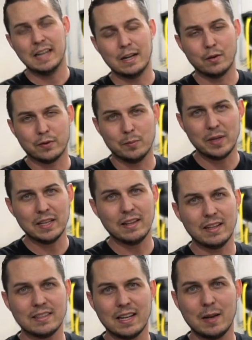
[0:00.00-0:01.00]
You know, for me a
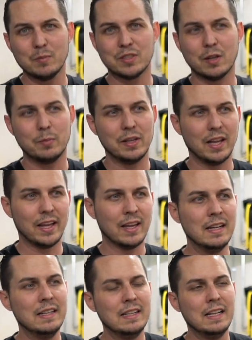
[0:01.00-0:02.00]
lot of times they'll be like,
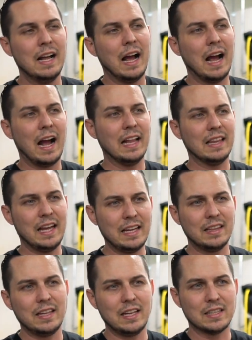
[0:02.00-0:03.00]
I like
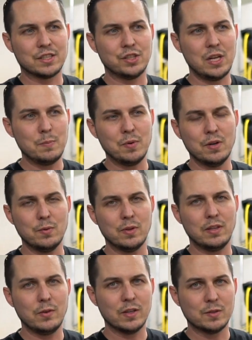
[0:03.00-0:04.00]
that it's cheaper with
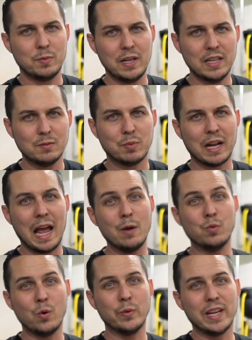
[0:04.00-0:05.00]
USPS, but I
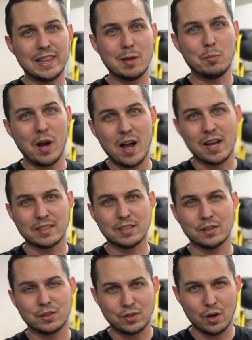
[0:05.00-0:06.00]
won't get the box,
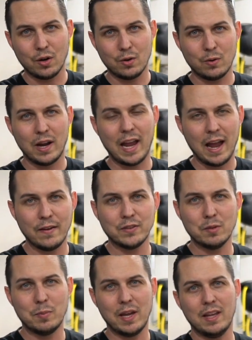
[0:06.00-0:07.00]
so I have
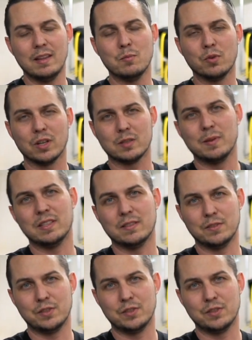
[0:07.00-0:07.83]
to pay the more expensive